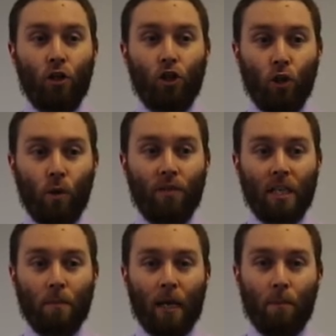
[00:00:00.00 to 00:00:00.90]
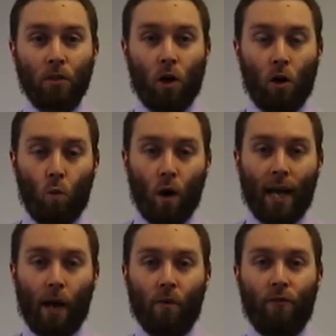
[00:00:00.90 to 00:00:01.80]
Two of these papers are one
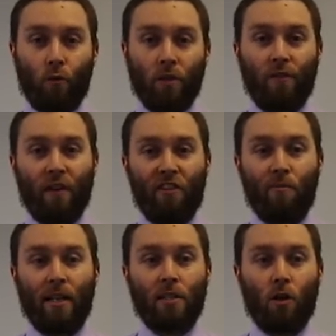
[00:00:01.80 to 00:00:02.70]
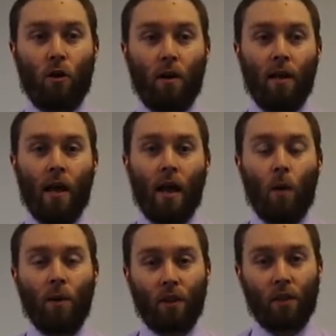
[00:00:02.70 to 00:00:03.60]
hour and 45 minutes long,
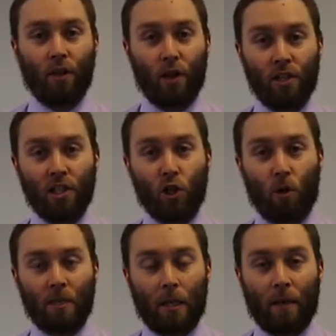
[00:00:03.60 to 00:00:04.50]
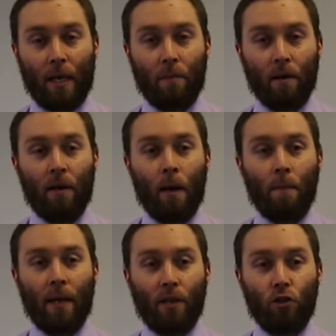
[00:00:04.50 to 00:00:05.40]
with the third synoptic paper
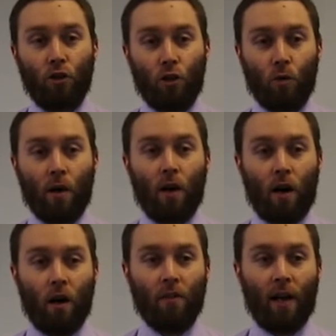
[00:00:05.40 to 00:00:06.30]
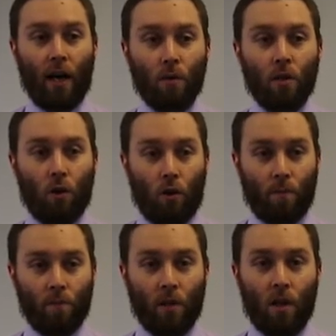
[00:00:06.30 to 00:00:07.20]
being two and a half hours long.
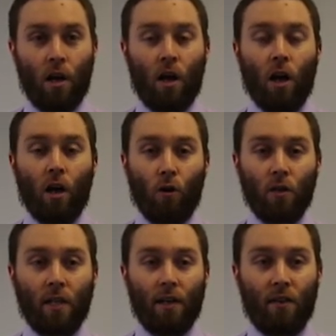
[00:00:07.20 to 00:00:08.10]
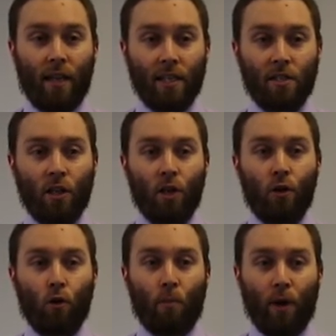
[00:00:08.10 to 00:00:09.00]
Alongside this,
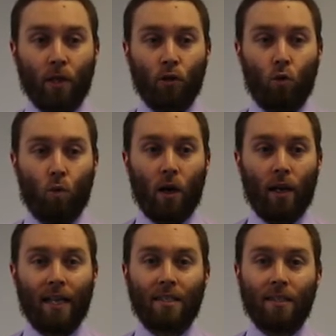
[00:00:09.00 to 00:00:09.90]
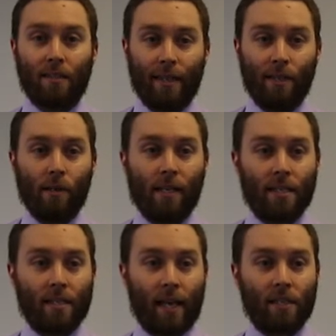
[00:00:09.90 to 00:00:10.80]
your practical work is continually
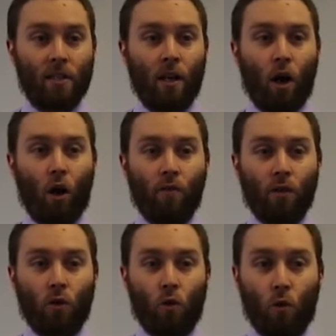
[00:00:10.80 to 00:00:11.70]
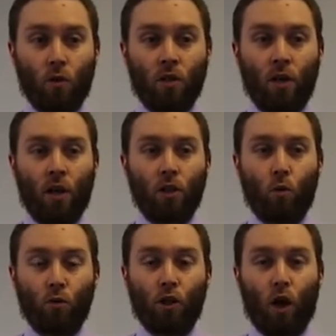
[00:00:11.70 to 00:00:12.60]
assessed over the course
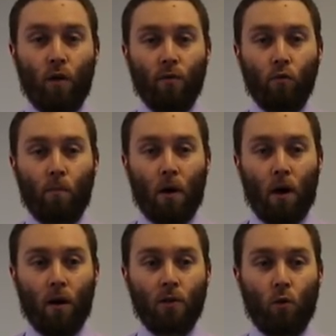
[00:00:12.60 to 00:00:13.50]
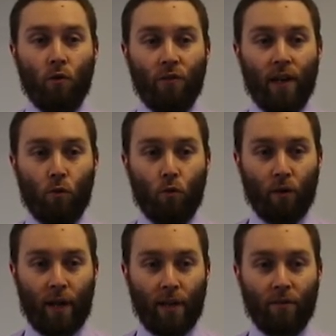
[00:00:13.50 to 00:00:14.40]
towards an overall pass or fail
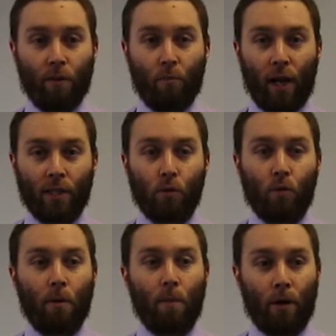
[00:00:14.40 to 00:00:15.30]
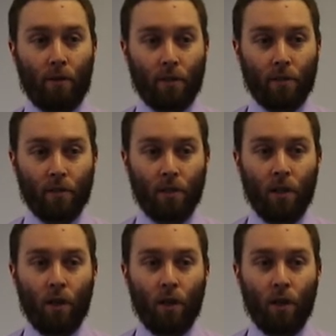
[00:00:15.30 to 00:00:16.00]
grade for the practical components.